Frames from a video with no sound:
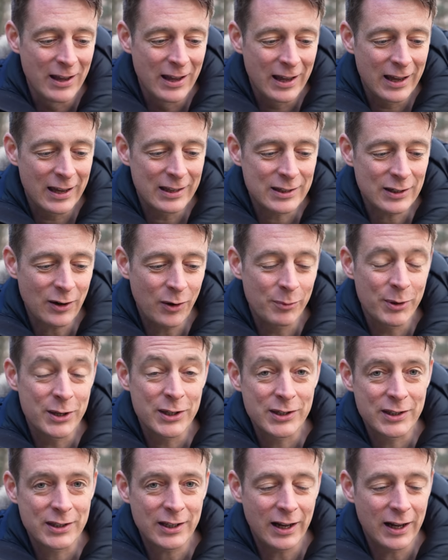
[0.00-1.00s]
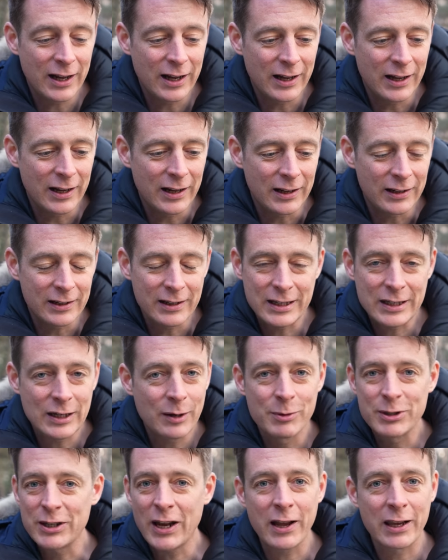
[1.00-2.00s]
It's almost
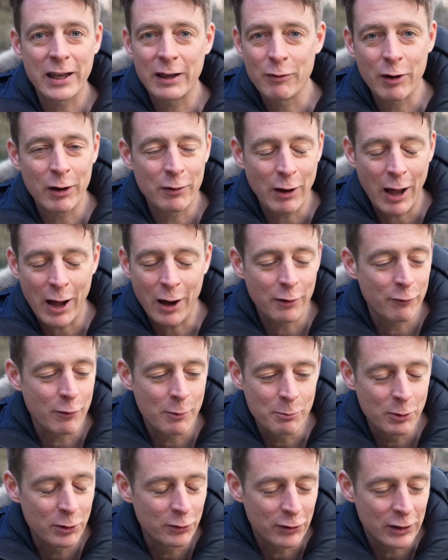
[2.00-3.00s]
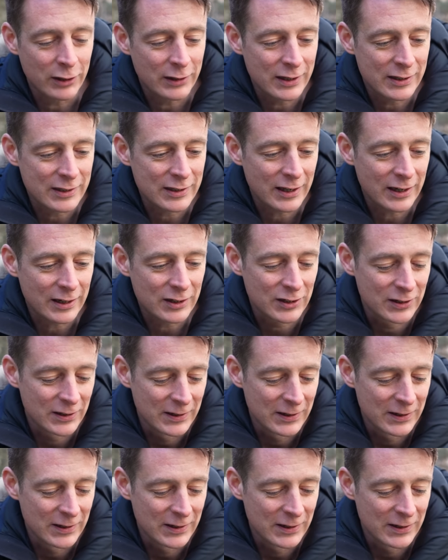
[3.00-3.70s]
like out of a movie at this stage.